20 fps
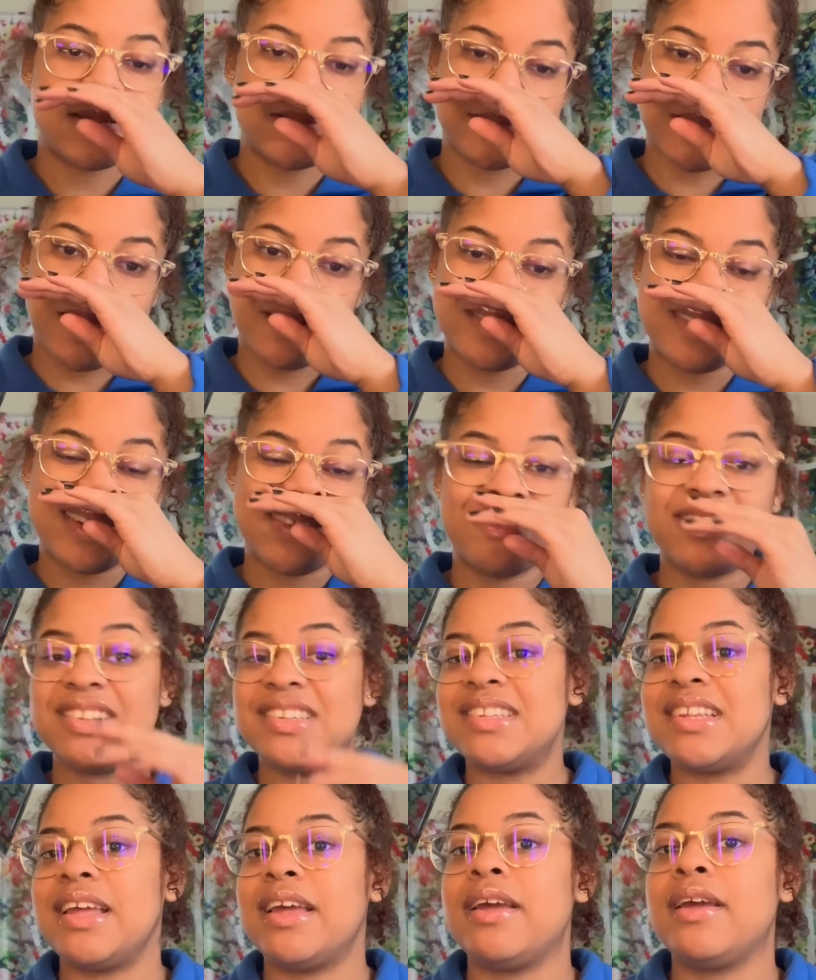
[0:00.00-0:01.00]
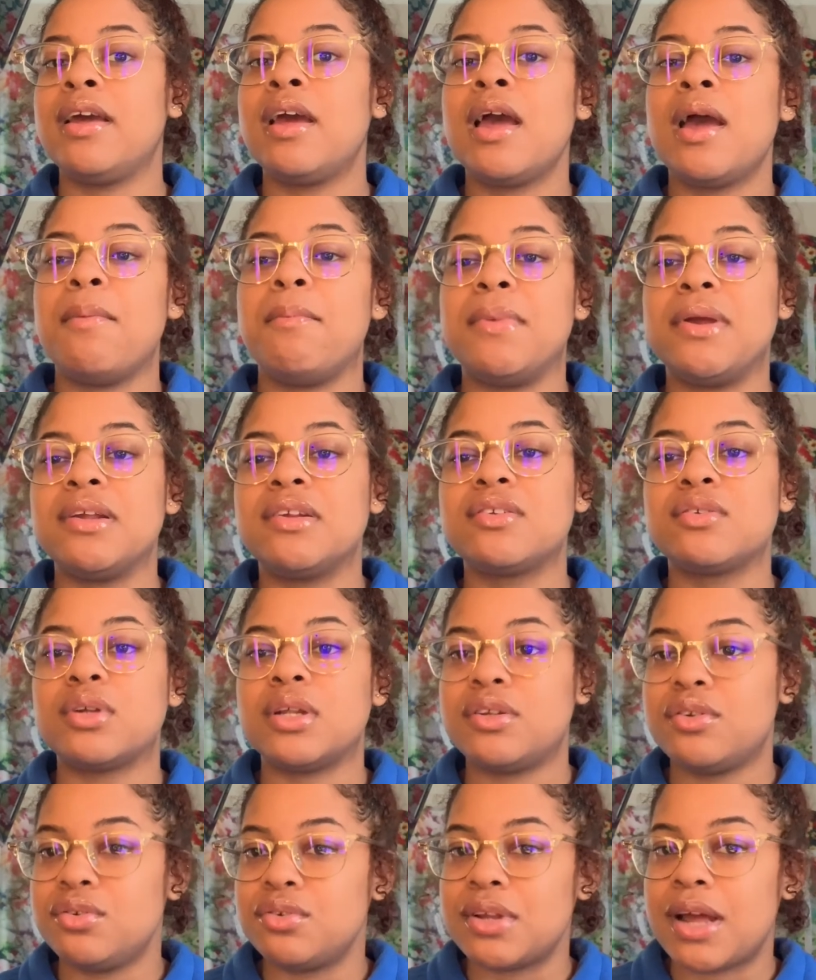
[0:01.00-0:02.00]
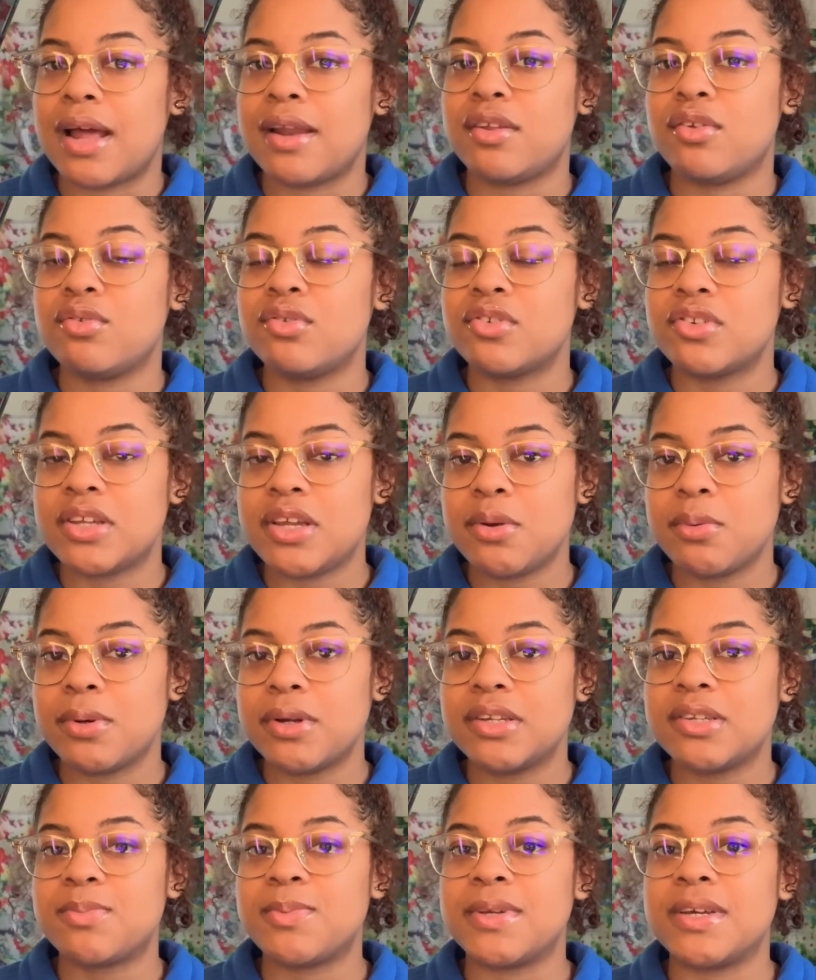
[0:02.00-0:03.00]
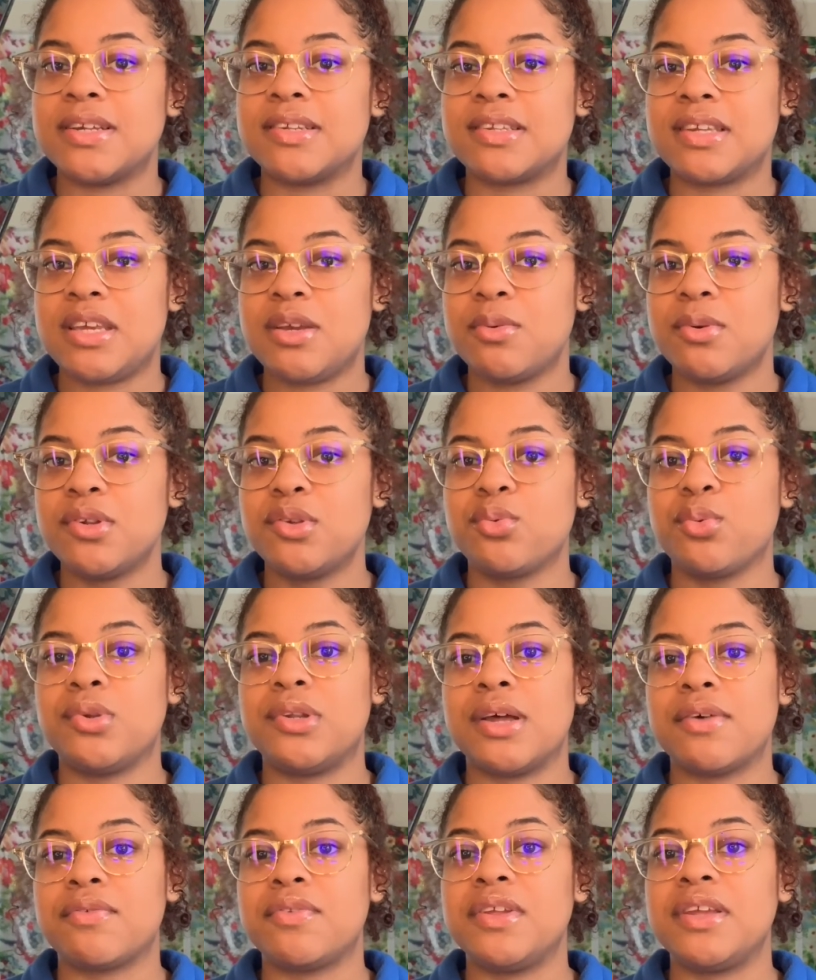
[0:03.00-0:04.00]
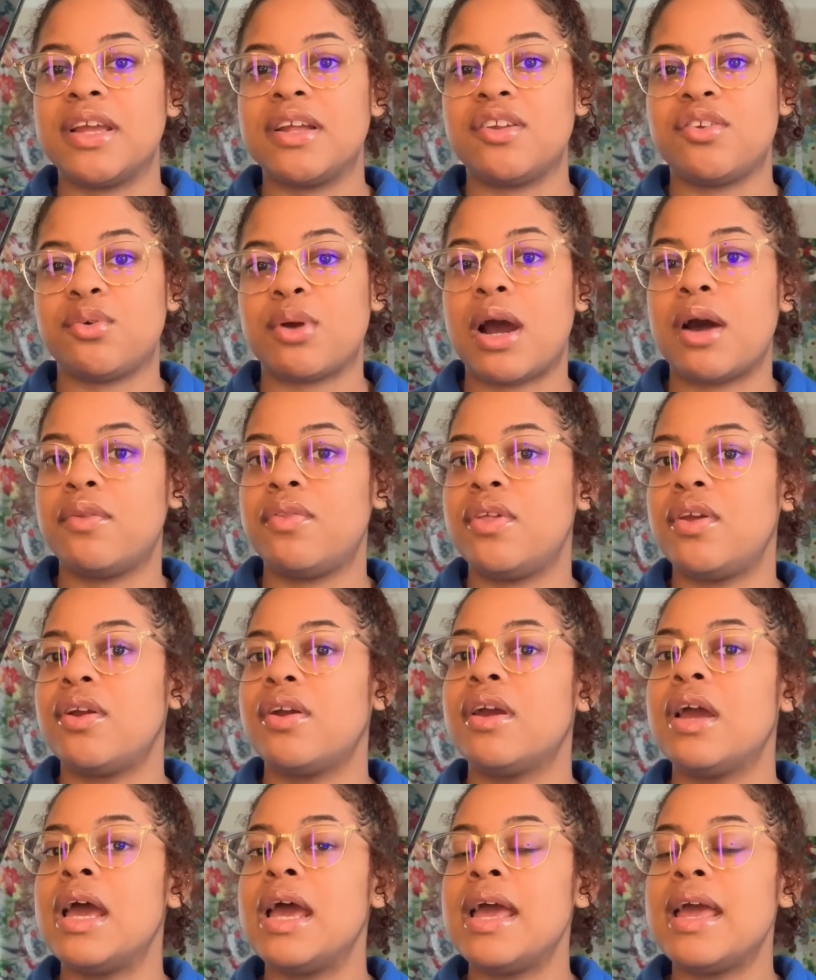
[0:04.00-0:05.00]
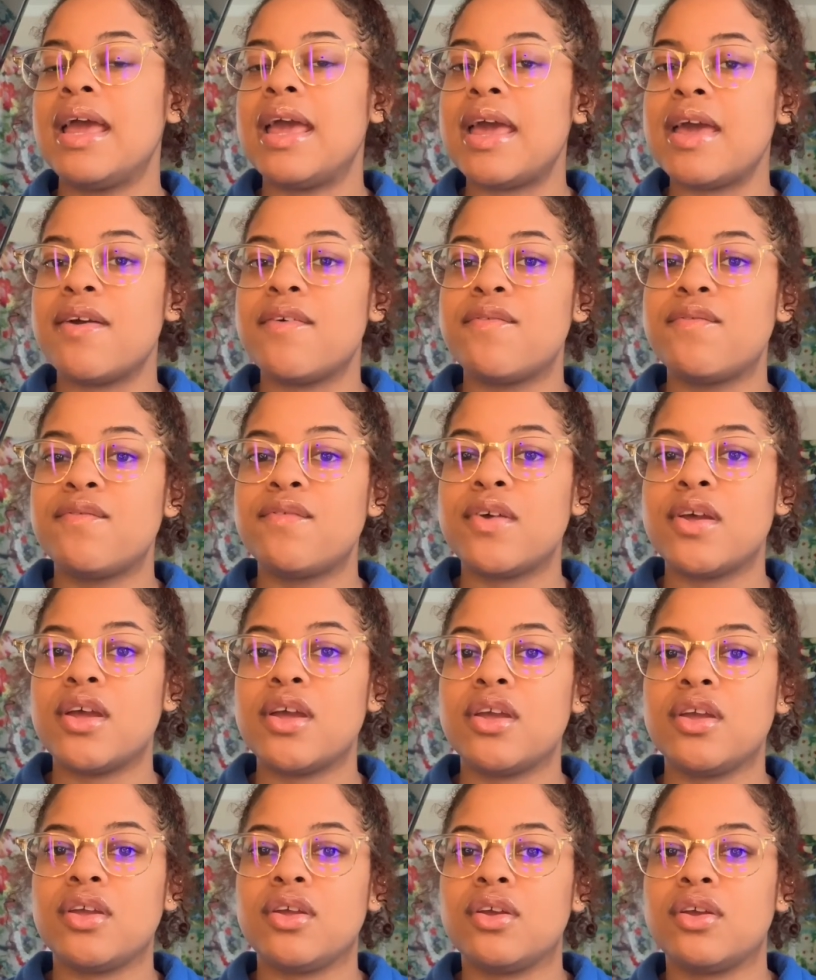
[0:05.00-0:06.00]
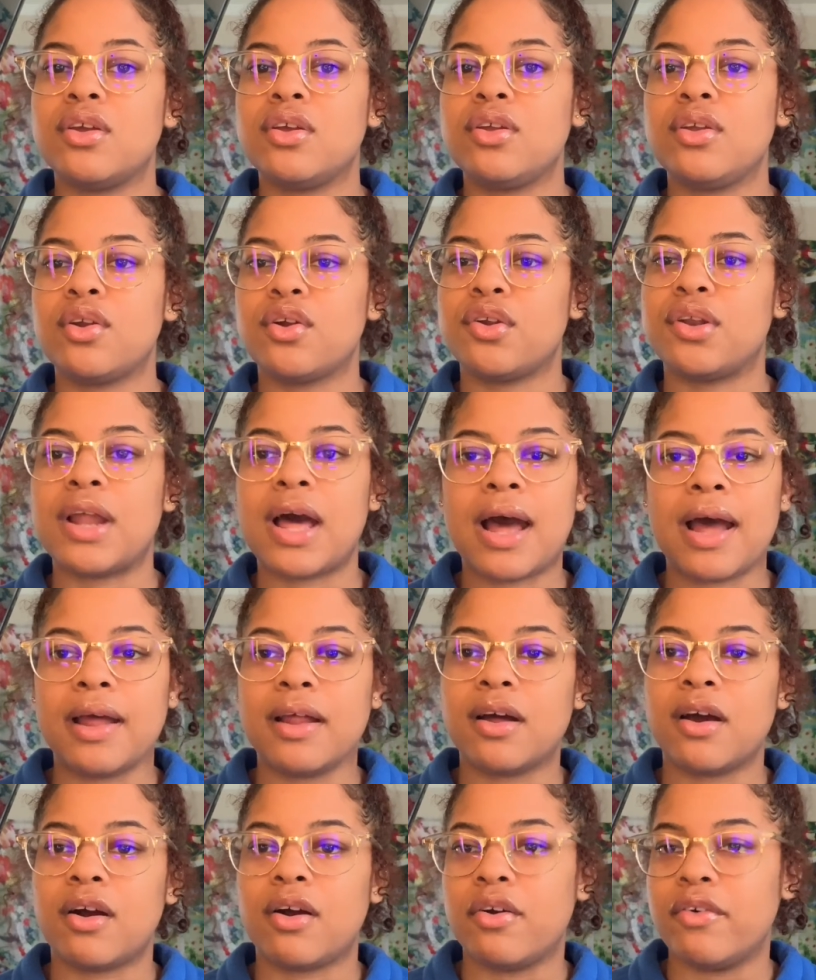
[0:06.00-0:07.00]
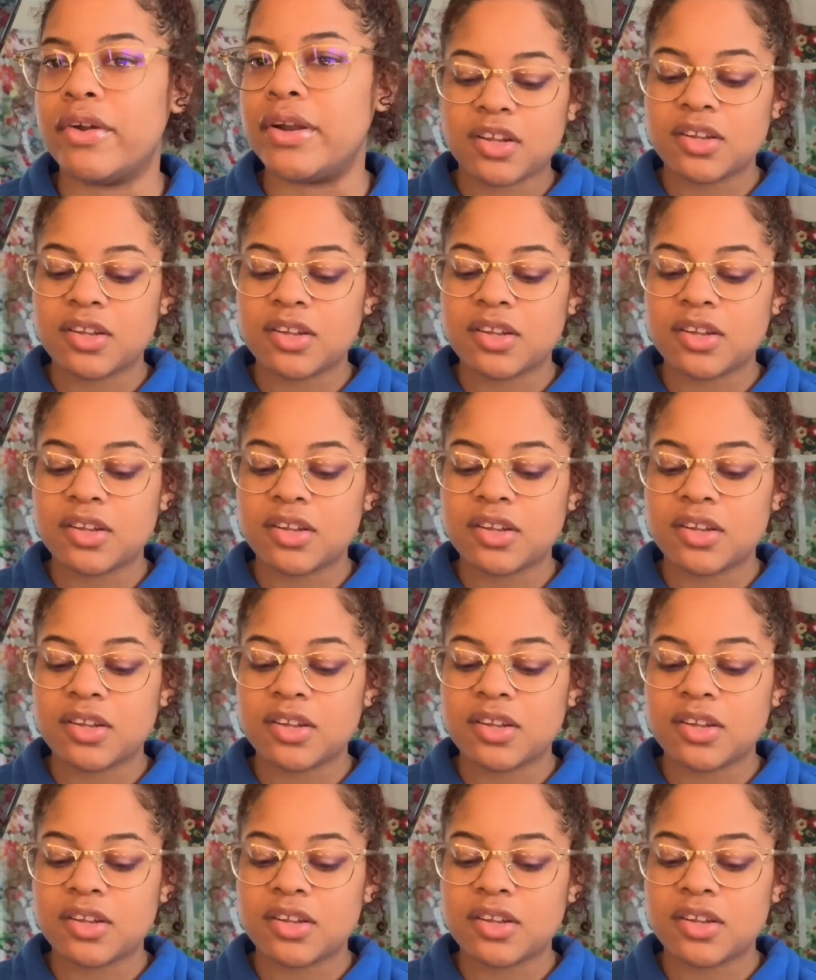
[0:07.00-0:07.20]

So I would definitely say make sure that you try to use keywords, because keywords will definitely get you out there if you're not already.